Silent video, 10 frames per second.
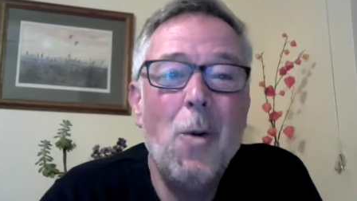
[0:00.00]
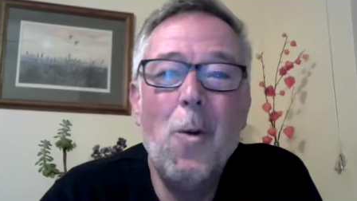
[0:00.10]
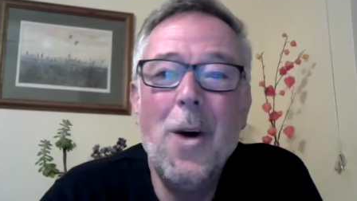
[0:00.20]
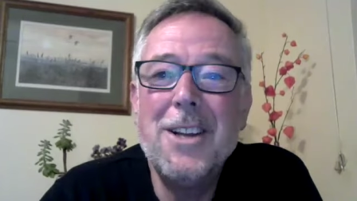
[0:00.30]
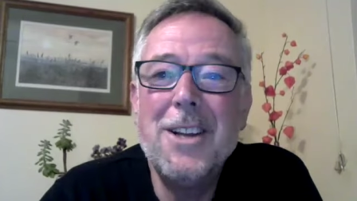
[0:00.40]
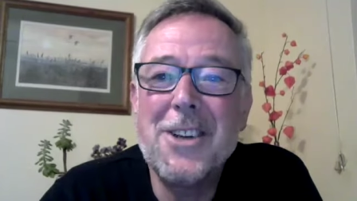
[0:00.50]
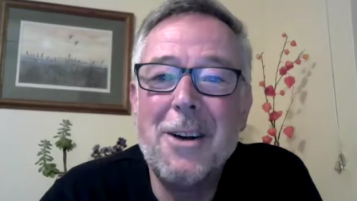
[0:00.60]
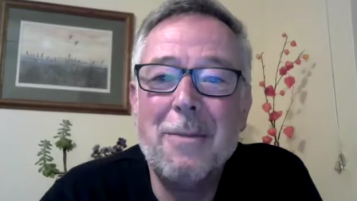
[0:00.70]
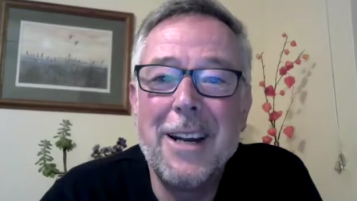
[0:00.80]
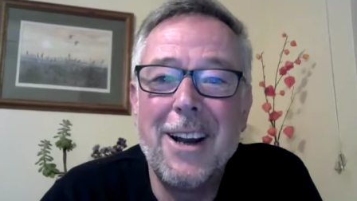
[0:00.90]
Once
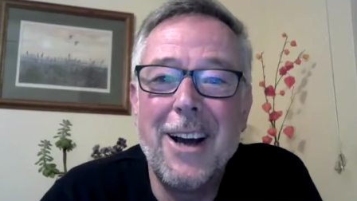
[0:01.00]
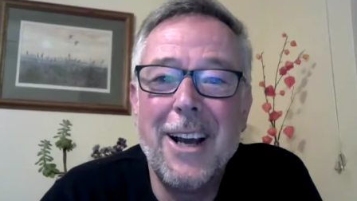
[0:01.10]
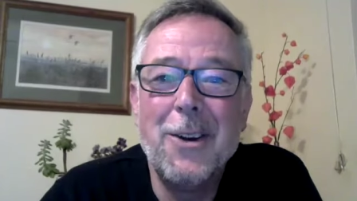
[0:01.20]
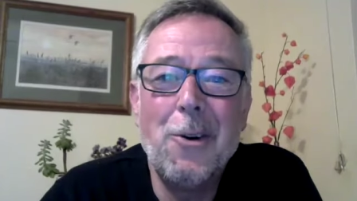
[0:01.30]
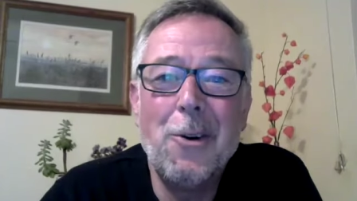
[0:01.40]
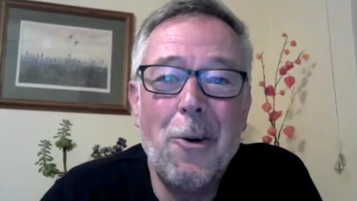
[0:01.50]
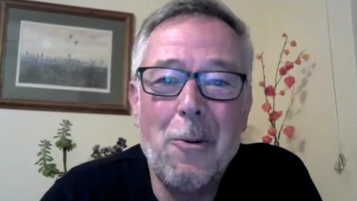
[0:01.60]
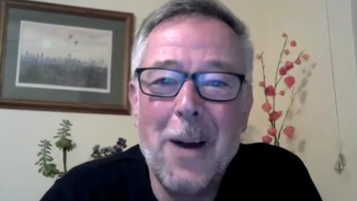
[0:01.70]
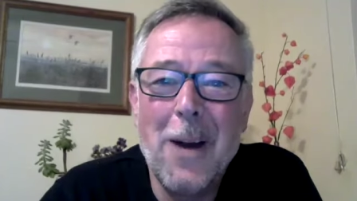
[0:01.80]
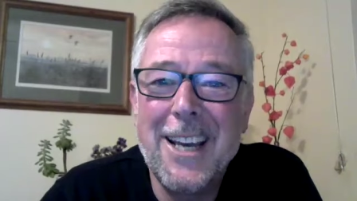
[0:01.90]
I'm enlightened or
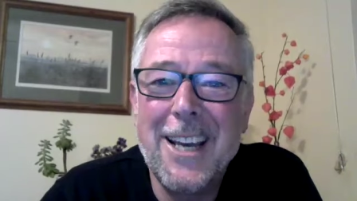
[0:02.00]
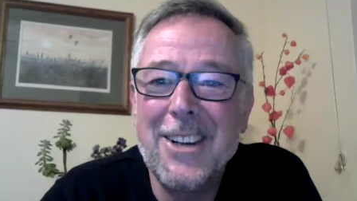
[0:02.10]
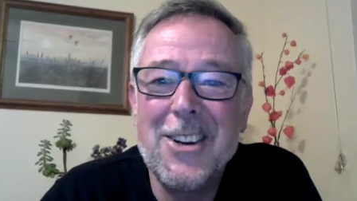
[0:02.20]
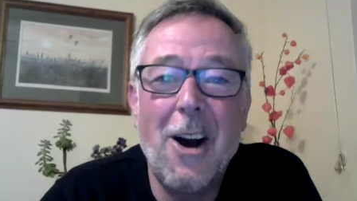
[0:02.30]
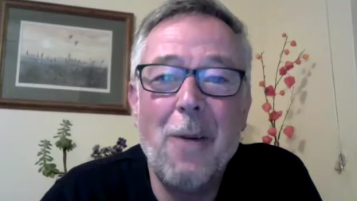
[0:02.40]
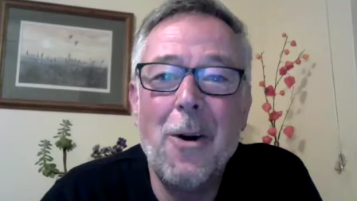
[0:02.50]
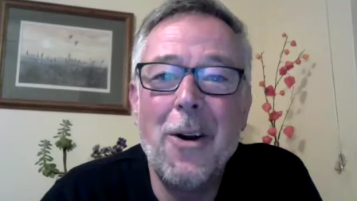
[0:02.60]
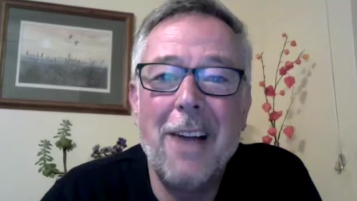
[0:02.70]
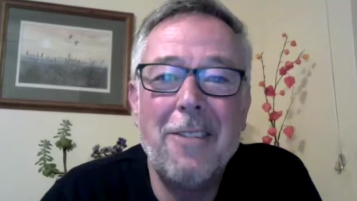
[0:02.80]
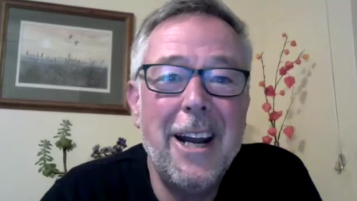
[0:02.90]
awakened, I
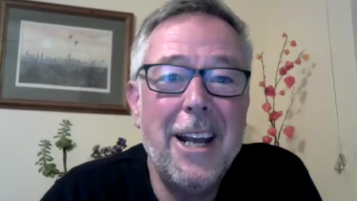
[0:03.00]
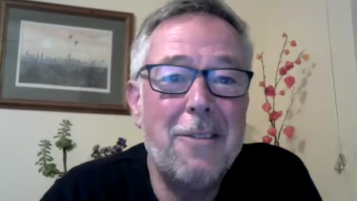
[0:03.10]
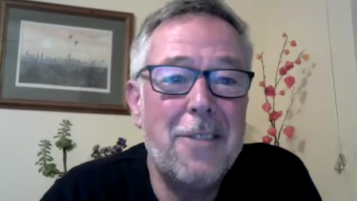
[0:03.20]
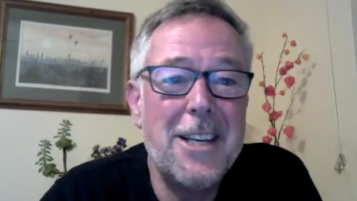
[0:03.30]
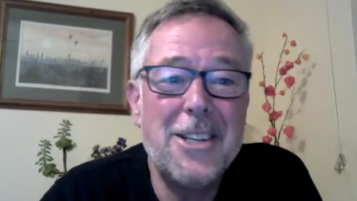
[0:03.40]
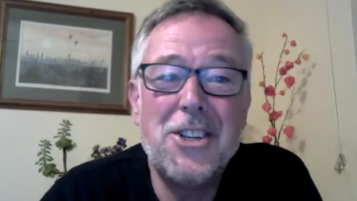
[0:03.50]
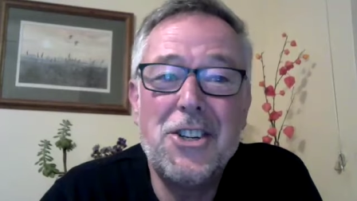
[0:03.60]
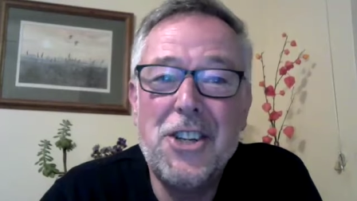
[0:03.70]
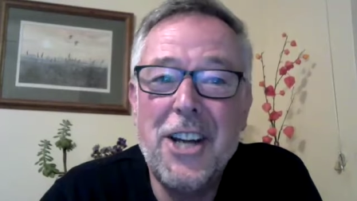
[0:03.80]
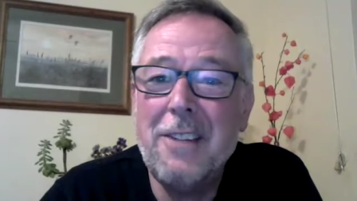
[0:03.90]
won't have any of these
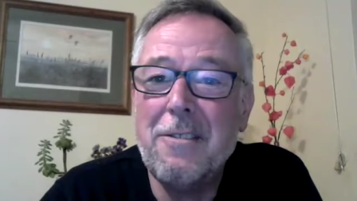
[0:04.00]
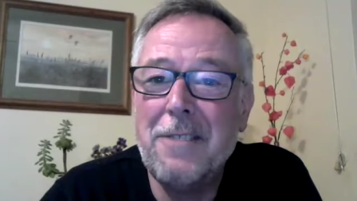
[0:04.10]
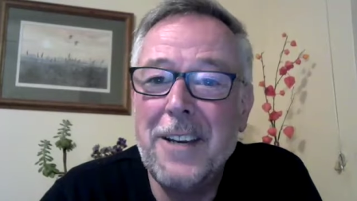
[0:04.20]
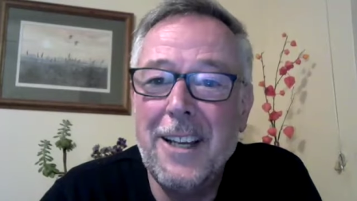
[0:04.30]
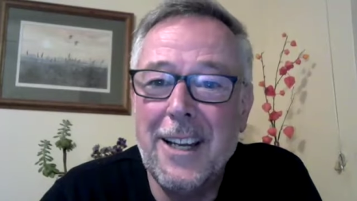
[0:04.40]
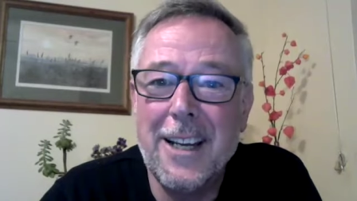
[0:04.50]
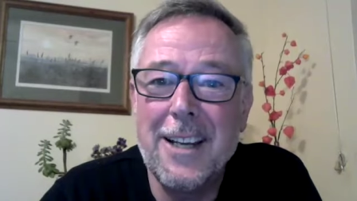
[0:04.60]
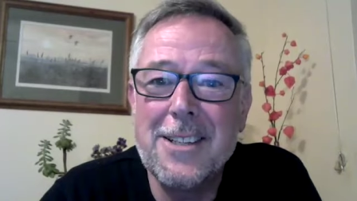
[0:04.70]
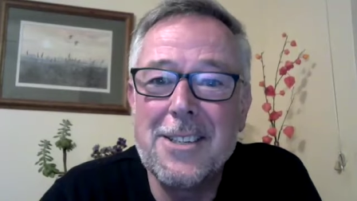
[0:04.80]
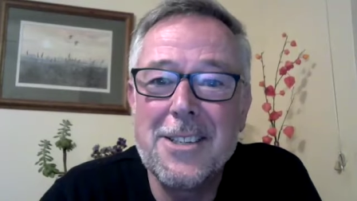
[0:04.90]
shit
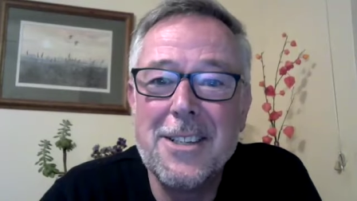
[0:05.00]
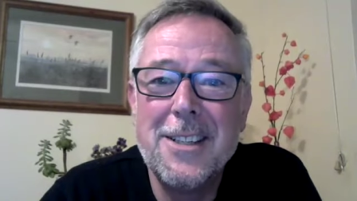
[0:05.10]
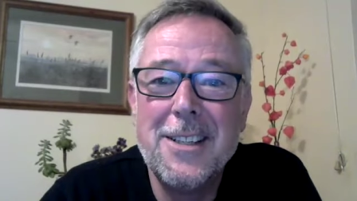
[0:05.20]
feelings.